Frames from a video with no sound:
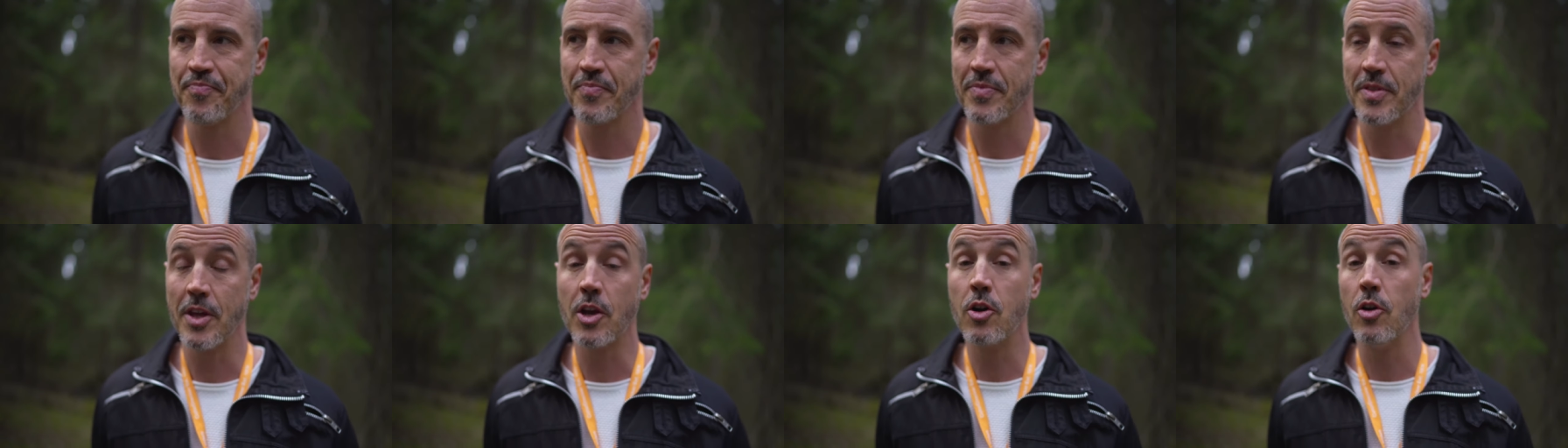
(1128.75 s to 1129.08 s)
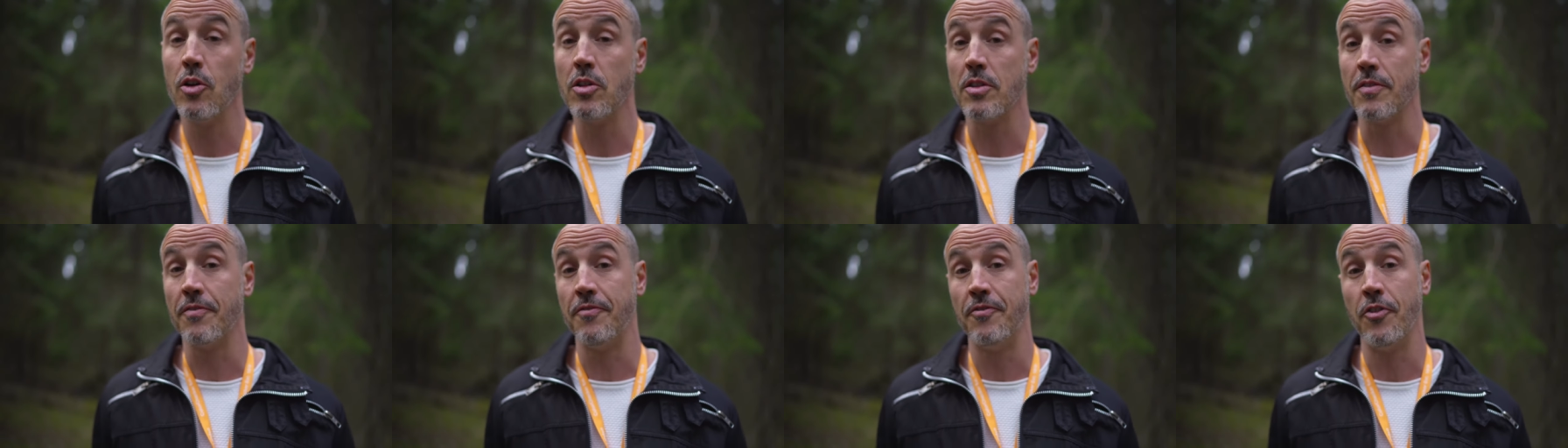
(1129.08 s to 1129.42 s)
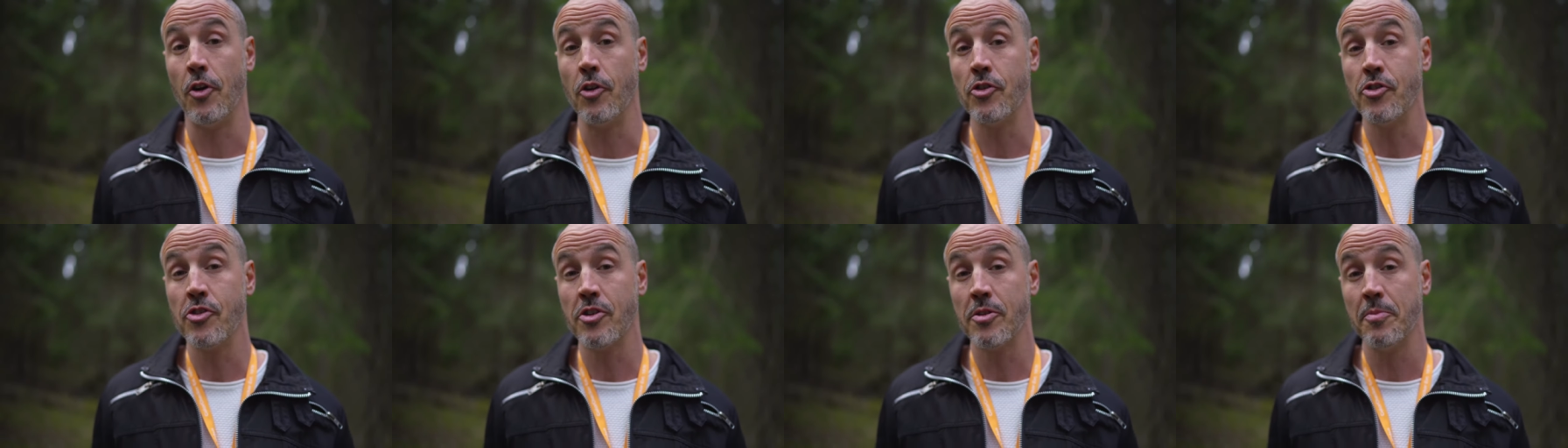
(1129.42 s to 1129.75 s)
They're called
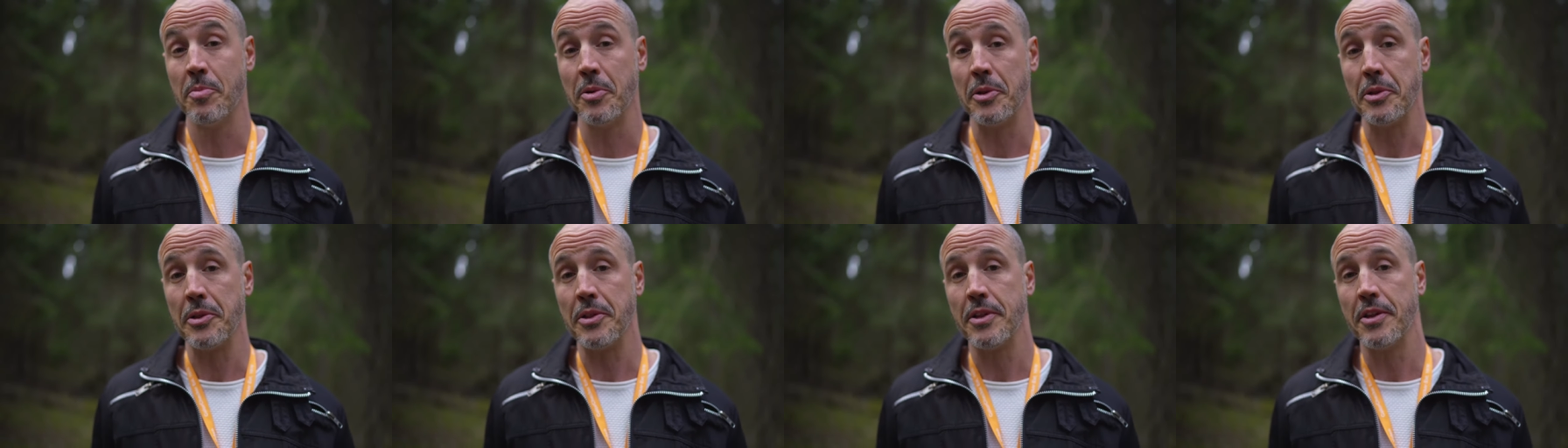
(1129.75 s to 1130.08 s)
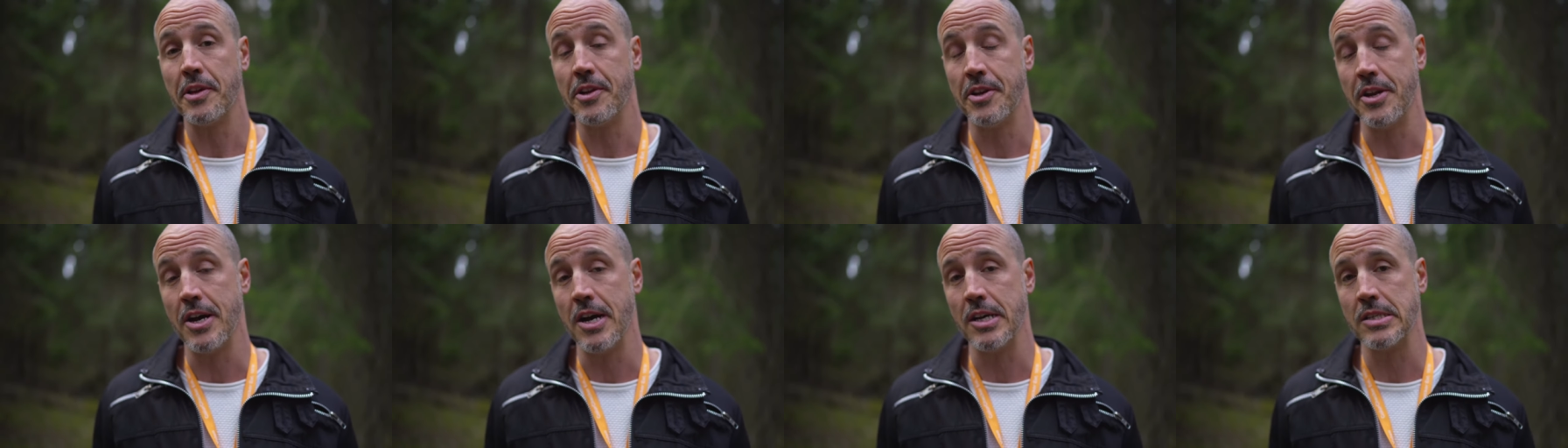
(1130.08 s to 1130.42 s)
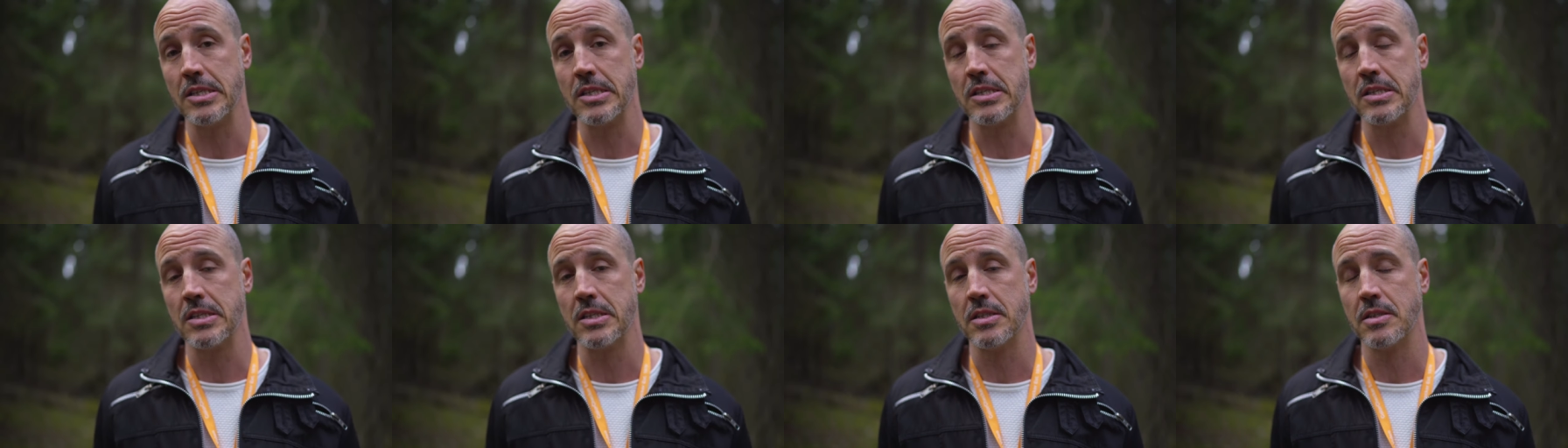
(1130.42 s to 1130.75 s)
vulnerable
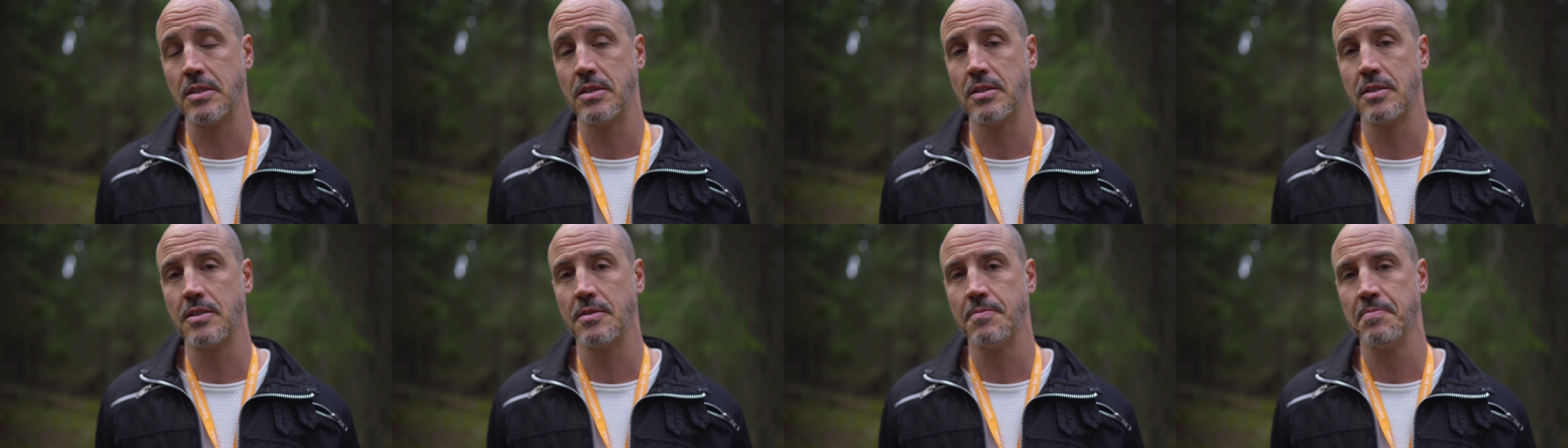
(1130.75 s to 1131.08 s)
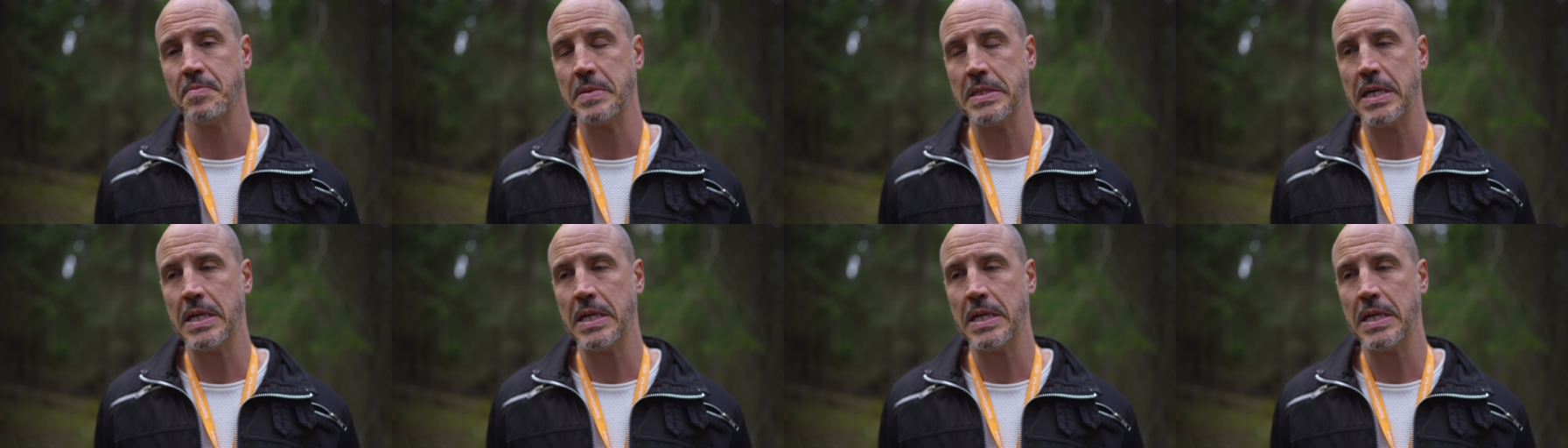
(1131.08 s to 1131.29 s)
narcissists.